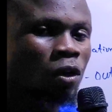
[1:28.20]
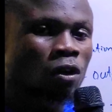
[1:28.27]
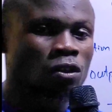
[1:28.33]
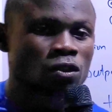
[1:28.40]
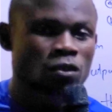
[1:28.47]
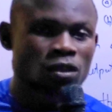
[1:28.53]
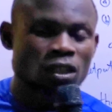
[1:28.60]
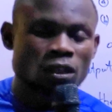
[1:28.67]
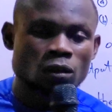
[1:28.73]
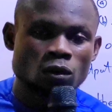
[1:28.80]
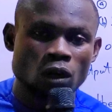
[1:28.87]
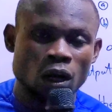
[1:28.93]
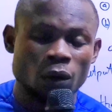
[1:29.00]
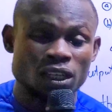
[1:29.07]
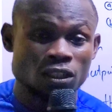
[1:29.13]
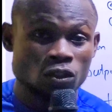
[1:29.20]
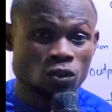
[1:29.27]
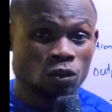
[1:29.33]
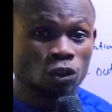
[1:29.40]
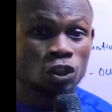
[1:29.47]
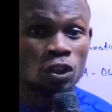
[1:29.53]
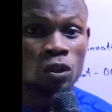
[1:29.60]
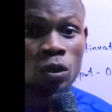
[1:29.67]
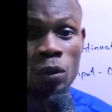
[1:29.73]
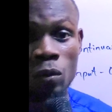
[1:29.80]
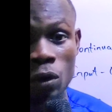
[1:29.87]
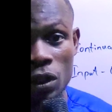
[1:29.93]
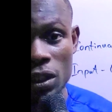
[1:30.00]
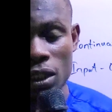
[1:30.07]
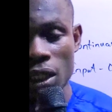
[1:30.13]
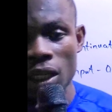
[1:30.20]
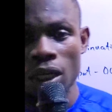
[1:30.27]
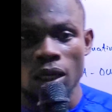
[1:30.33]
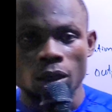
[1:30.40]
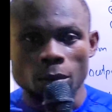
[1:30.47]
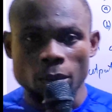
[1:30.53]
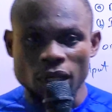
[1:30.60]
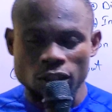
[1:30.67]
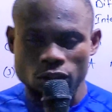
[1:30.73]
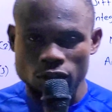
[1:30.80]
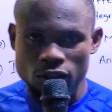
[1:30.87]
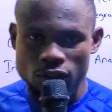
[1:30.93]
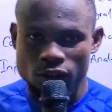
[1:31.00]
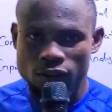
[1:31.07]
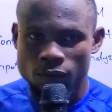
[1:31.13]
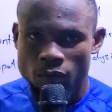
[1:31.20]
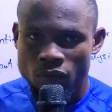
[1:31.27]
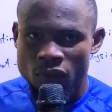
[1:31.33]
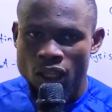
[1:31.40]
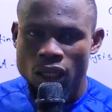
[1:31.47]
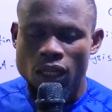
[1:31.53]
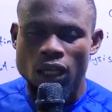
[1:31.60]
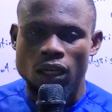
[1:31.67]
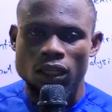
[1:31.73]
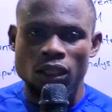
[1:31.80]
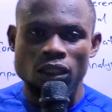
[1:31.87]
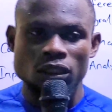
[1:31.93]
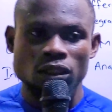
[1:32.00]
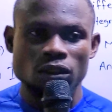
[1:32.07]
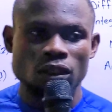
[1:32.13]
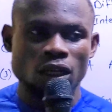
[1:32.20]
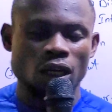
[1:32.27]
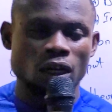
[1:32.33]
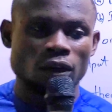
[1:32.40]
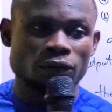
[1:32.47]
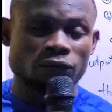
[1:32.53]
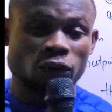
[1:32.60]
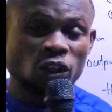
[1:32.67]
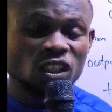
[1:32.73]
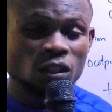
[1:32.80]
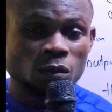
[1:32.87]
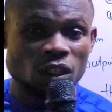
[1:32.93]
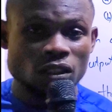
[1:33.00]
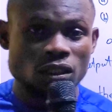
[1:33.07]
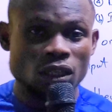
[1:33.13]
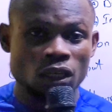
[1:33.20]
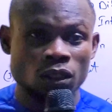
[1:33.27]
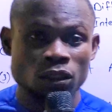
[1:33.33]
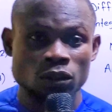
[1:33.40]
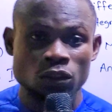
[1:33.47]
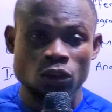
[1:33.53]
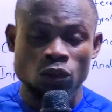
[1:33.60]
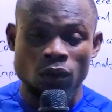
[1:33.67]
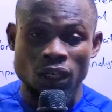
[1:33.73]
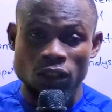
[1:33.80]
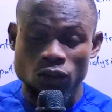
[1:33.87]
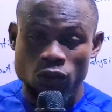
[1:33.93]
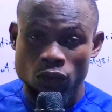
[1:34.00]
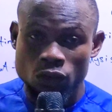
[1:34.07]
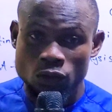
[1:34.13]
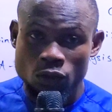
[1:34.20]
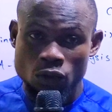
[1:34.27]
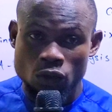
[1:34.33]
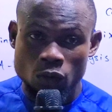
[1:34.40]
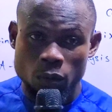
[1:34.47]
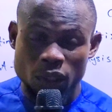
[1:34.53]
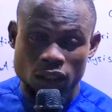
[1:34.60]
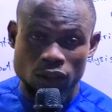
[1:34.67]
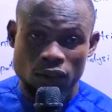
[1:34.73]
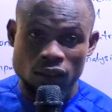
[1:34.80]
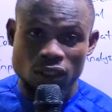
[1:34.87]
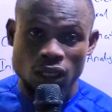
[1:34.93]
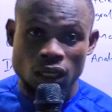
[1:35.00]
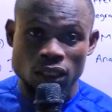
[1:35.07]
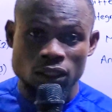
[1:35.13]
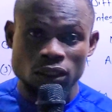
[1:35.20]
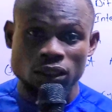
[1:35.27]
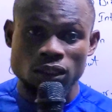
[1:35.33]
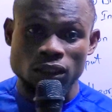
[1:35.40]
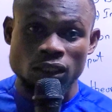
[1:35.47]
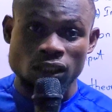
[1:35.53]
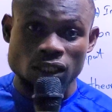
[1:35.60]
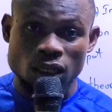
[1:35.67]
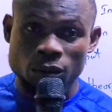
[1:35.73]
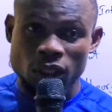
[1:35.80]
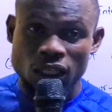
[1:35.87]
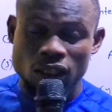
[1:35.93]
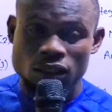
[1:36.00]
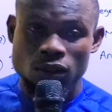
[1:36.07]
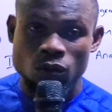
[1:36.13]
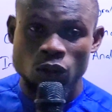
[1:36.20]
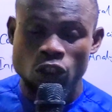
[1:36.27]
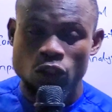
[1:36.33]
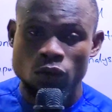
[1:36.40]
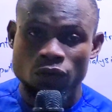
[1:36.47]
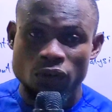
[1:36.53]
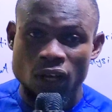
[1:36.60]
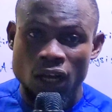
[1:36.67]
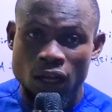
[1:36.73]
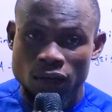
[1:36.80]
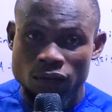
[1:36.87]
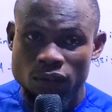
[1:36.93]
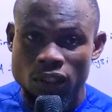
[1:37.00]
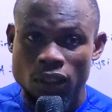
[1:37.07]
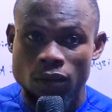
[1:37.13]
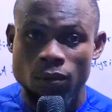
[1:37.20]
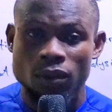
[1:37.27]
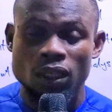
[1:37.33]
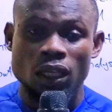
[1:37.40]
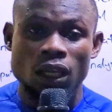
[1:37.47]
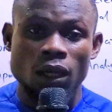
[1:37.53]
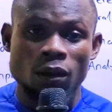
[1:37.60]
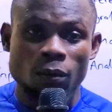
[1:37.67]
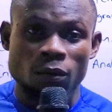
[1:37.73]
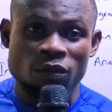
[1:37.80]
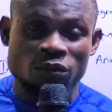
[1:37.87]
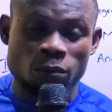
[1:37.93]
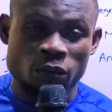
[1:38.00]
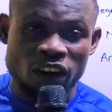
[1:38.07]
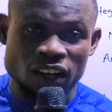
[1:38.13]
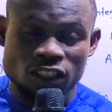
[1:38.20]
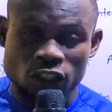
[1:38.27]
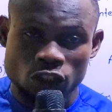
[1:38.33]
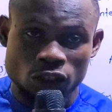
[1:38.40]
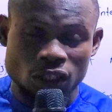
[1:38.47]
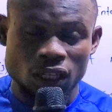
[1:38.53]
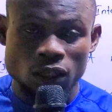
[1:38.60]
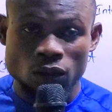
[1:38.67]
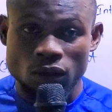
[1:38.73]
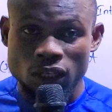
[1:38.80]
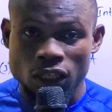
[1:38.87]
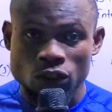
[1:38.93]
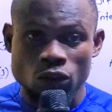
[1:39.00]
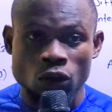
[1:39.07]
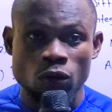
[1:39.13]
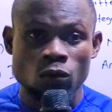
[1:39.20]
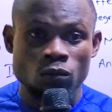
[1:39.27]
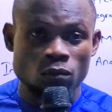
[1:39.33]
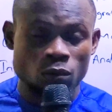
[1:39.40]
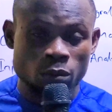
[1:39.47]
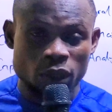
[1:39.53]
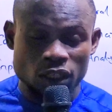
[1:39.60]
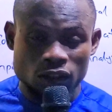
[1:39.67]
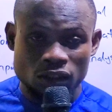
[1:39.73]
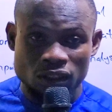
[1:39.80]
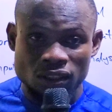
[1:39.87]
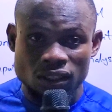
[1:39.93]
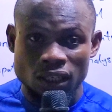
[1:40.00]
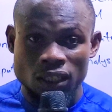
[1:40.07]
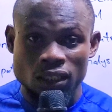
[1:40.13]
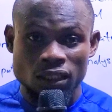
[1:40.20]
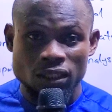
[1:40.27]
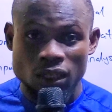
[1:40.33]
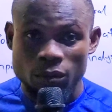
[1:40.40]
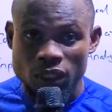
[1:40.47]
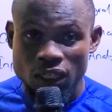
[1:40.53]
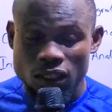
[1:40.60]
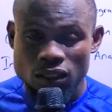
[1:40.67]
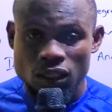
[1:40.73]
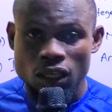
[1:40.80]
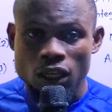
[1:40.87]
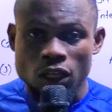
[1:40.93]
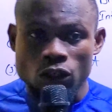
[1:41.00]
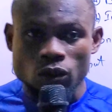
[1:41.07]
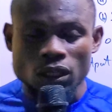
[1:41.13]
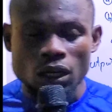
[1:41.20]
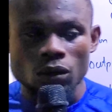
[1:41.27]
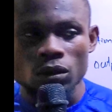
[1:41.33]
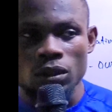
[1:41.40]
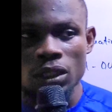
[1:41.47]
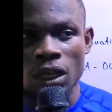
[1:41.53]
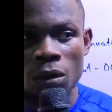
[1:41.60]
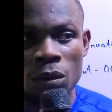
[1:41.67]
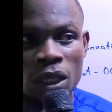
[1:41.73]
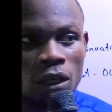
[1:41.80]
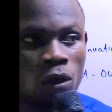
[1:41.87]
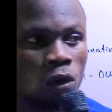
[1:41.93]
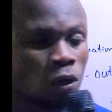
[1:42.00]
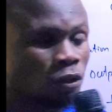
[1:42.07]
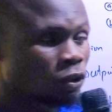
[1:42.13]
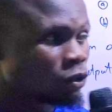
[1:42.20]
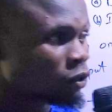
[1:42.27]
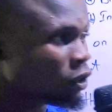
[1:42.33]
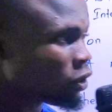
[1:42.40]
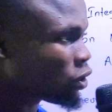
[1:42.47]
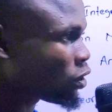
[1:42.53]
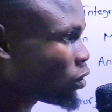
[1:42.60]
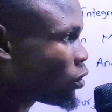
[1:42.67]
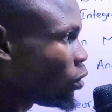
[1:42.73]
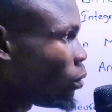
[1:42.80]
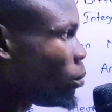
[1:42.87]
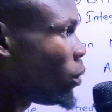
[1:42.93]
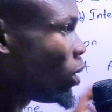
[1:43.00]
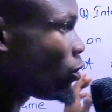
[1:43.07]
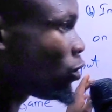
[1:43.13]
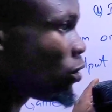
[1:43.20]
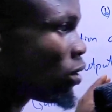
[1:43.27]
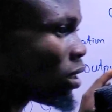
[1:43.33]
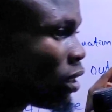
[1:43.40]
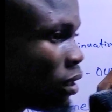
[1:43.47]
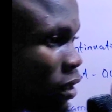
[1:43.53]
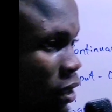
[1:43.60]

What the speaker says: continue our discussion on what? Matrix. Now, in our first semester, you are introduced to matrix and determinants, which you have a foundational knowledge on matrix and determinant. So now there will be a continuation on matrix and